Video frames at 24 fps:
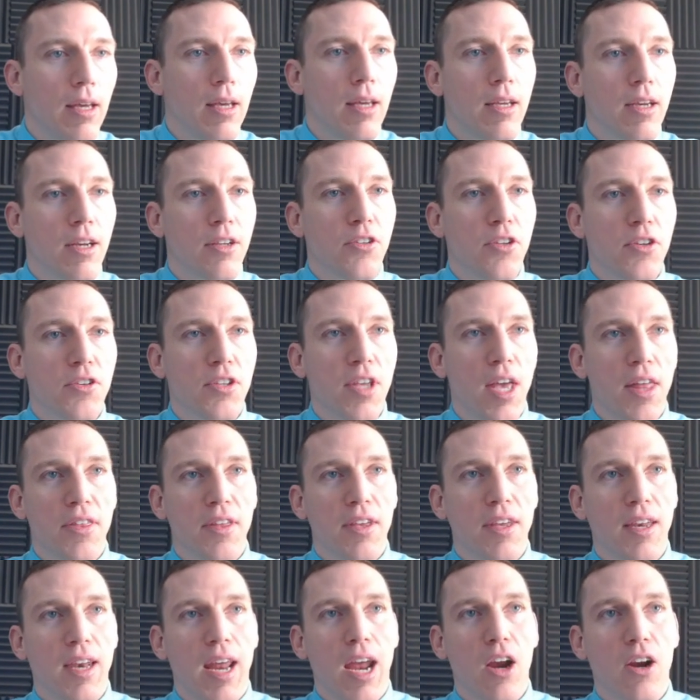because there's nothing
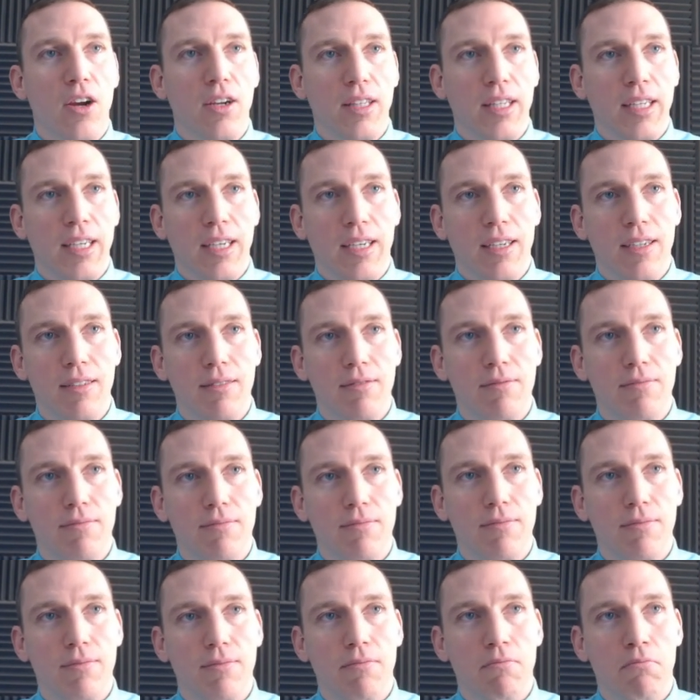inherently
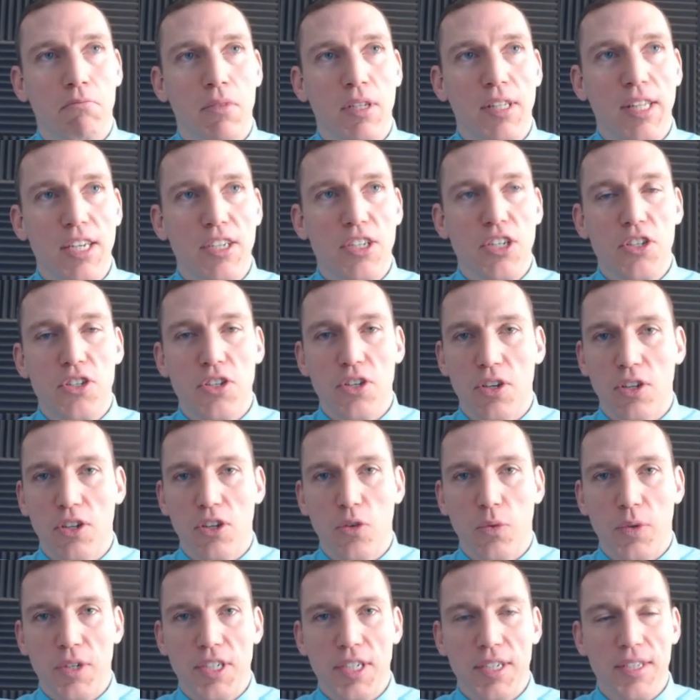malicious you can do
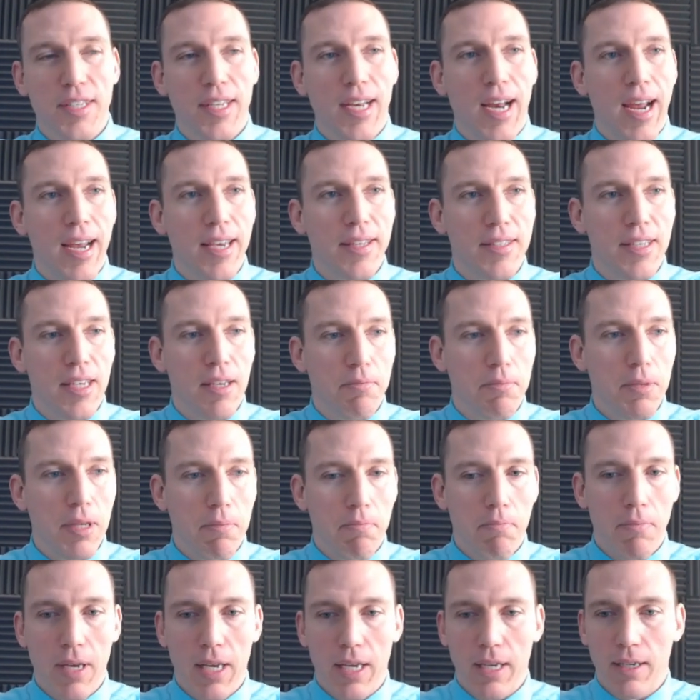with just an ICMP
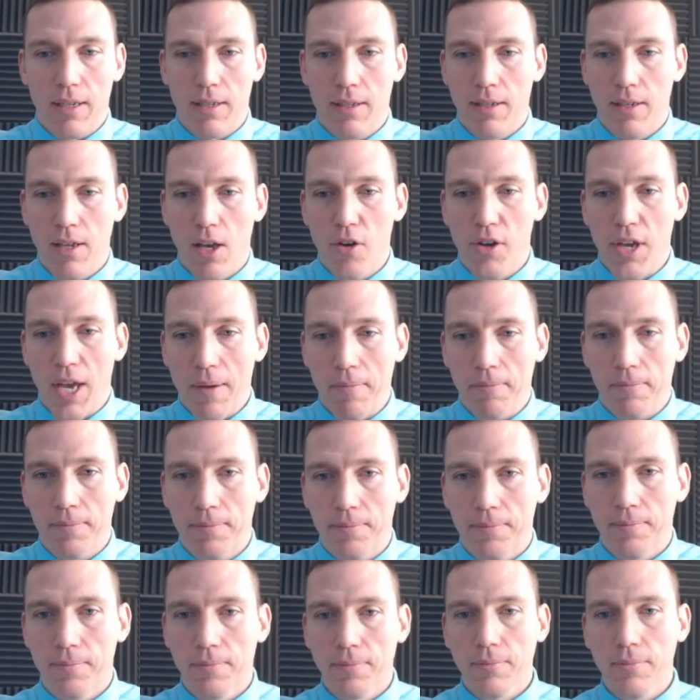ping. Okay,
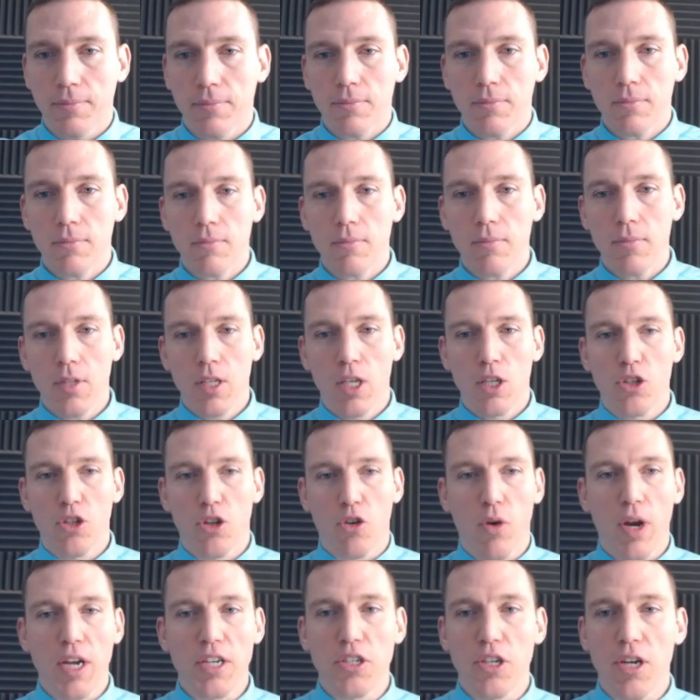so
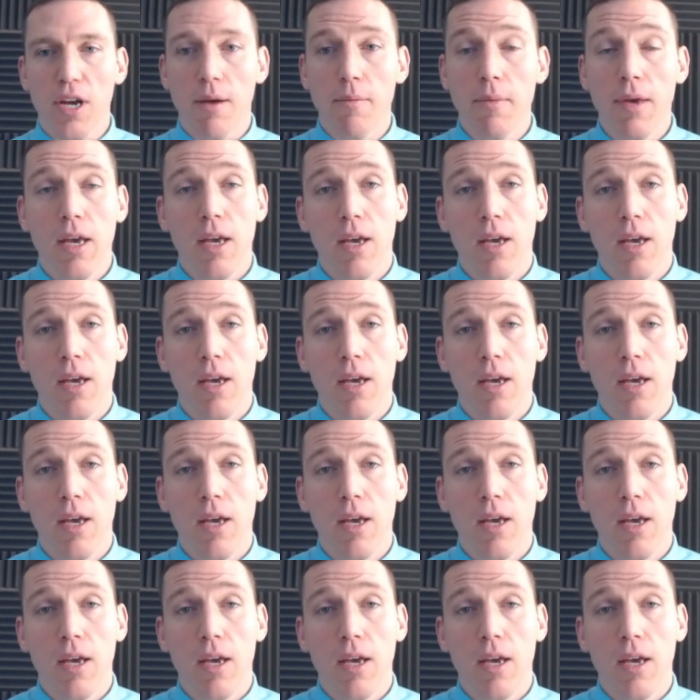great job.